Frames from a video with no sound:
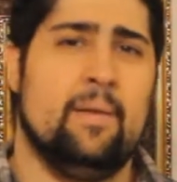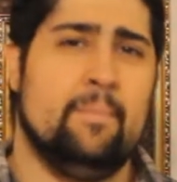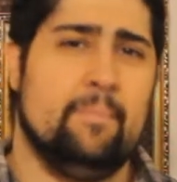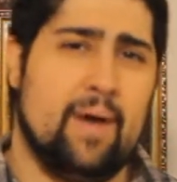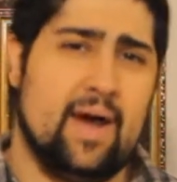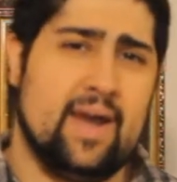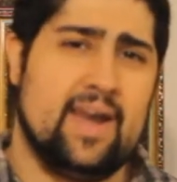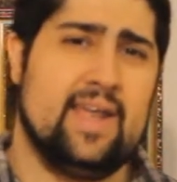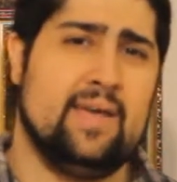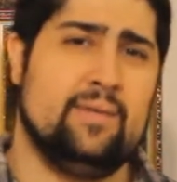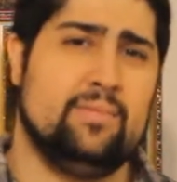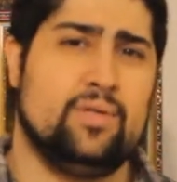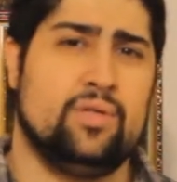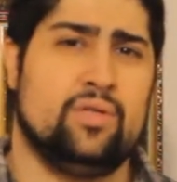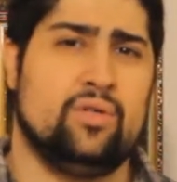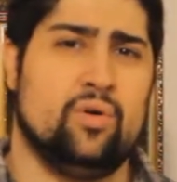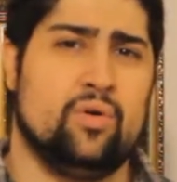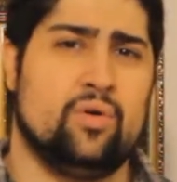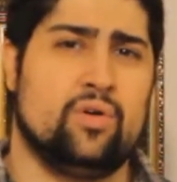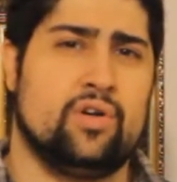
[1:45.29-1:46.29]
My name's
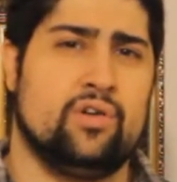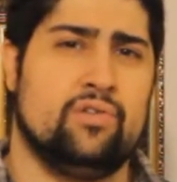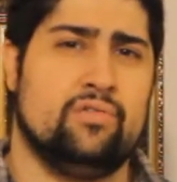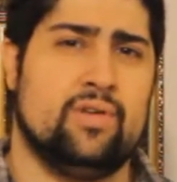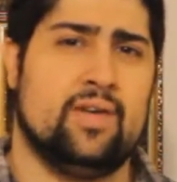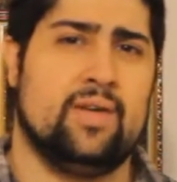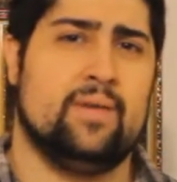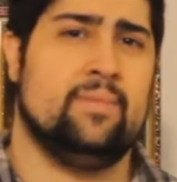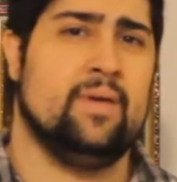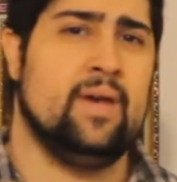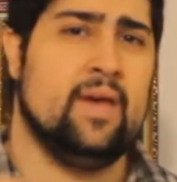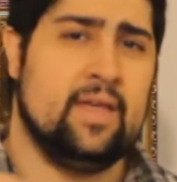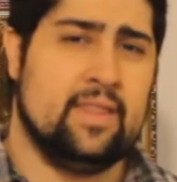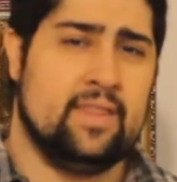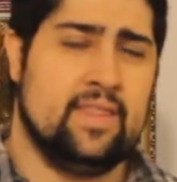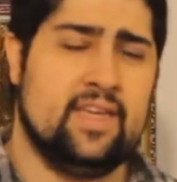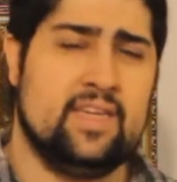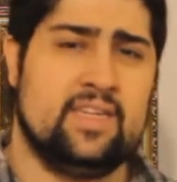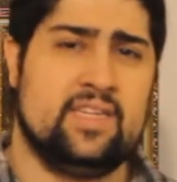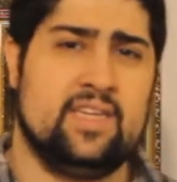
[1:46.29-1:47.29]
Abdul Karim.
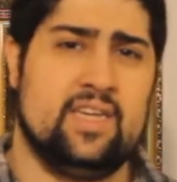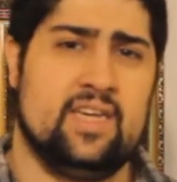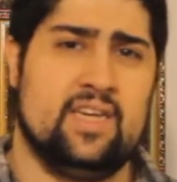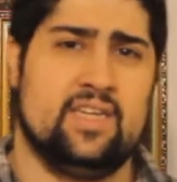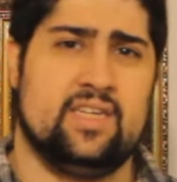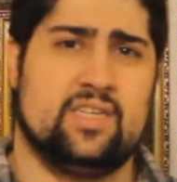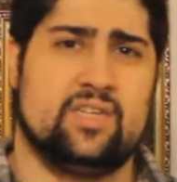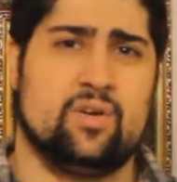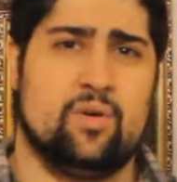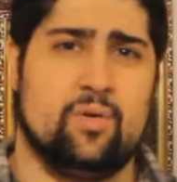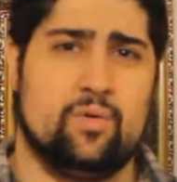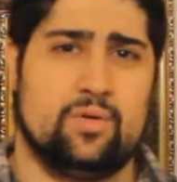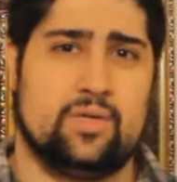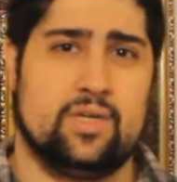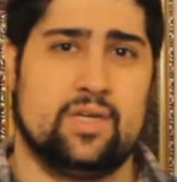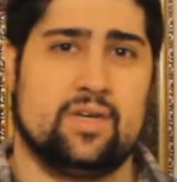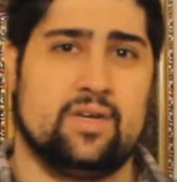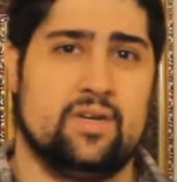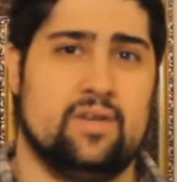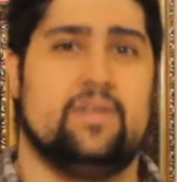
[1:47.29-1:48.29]
This is Call
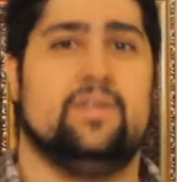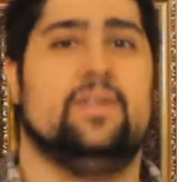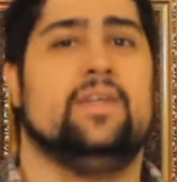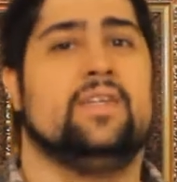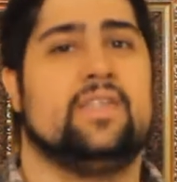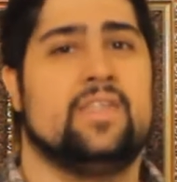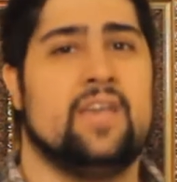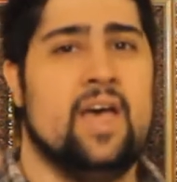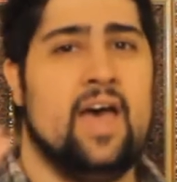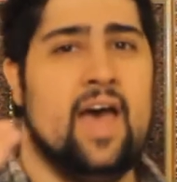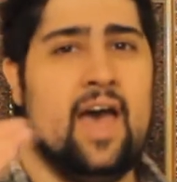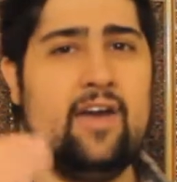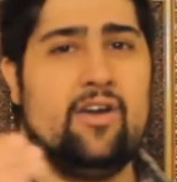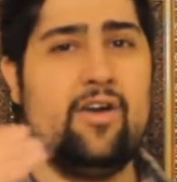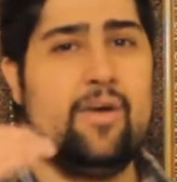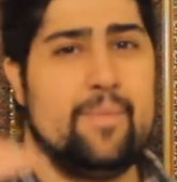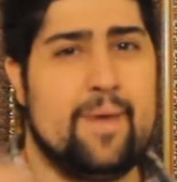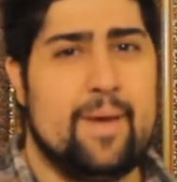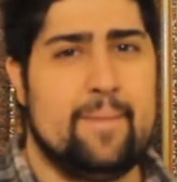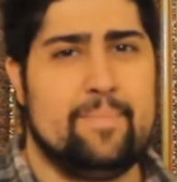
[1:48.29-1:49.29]
to Goodness. And
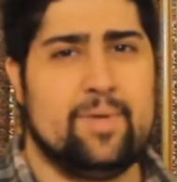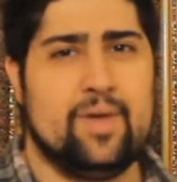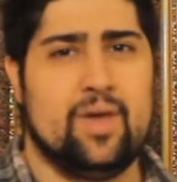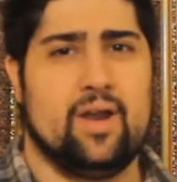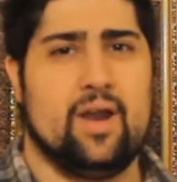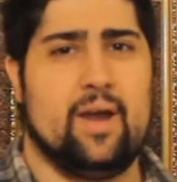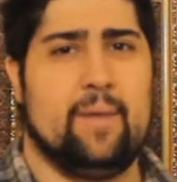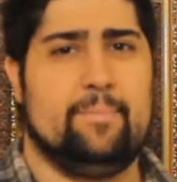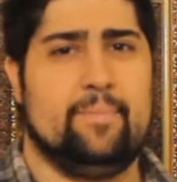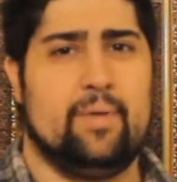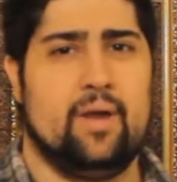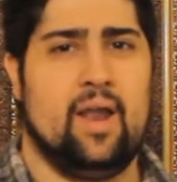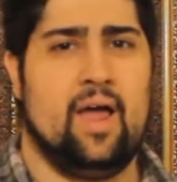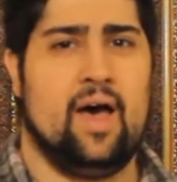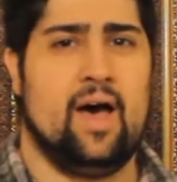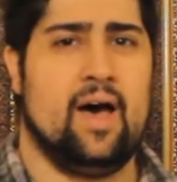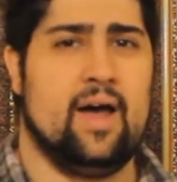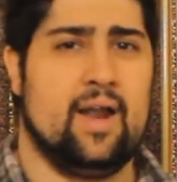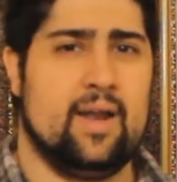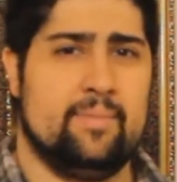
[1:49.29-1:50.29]
remember your abdul.
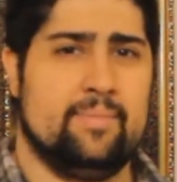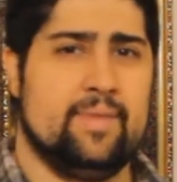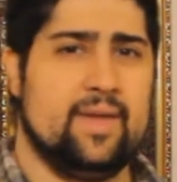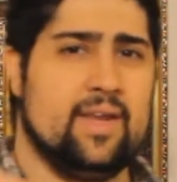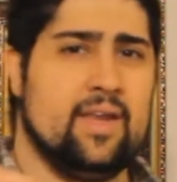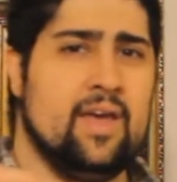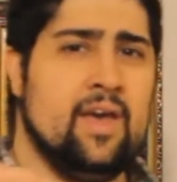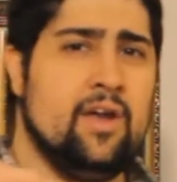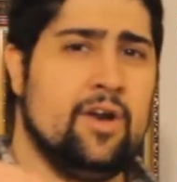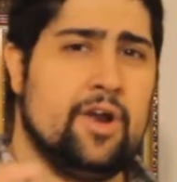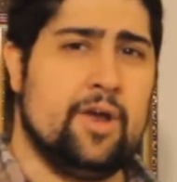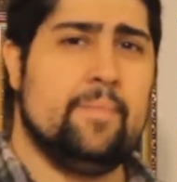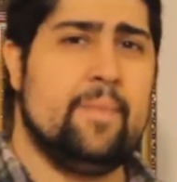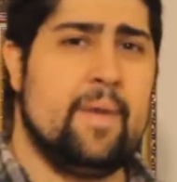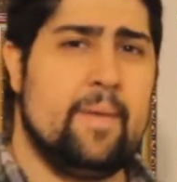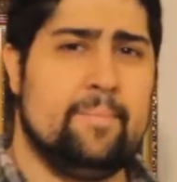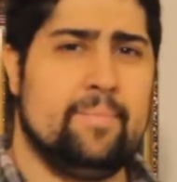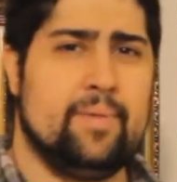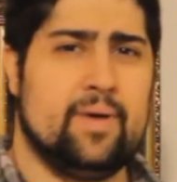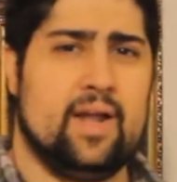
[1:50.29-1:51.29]

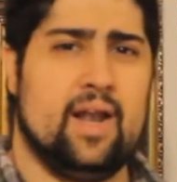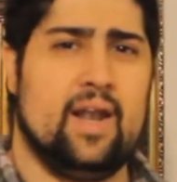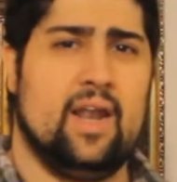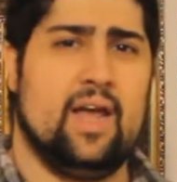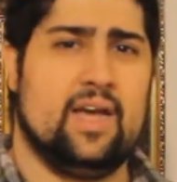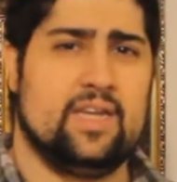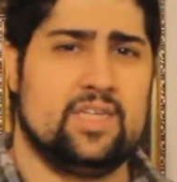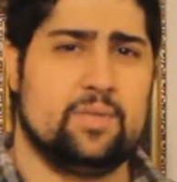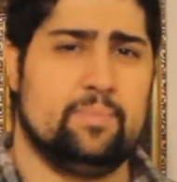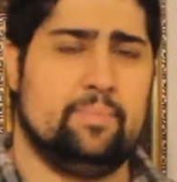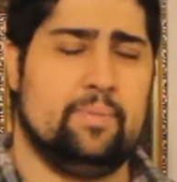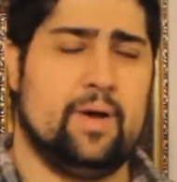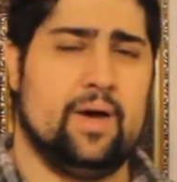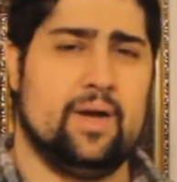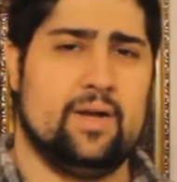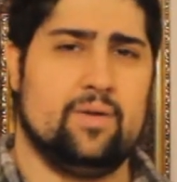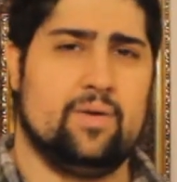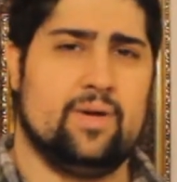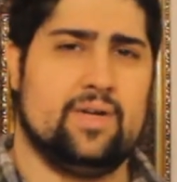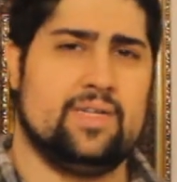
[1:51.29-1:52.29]
Remember Allah
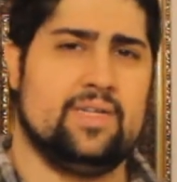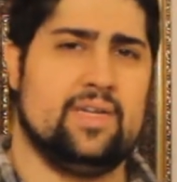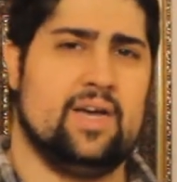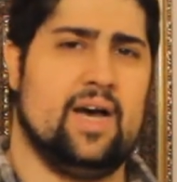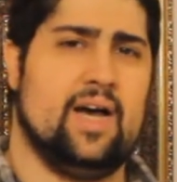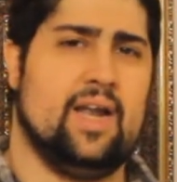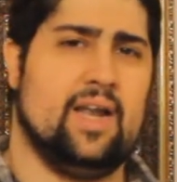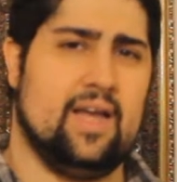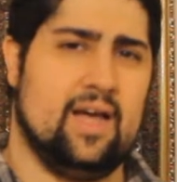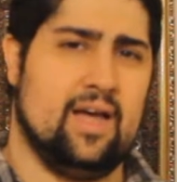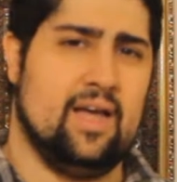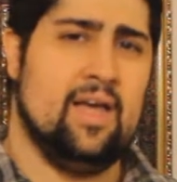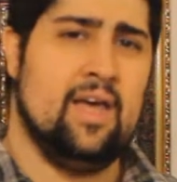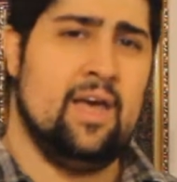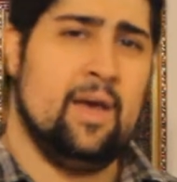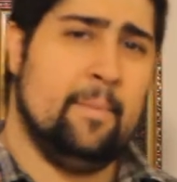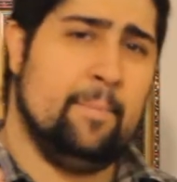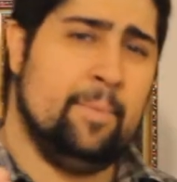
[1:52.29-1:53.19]
subhanahu wa ta'ala.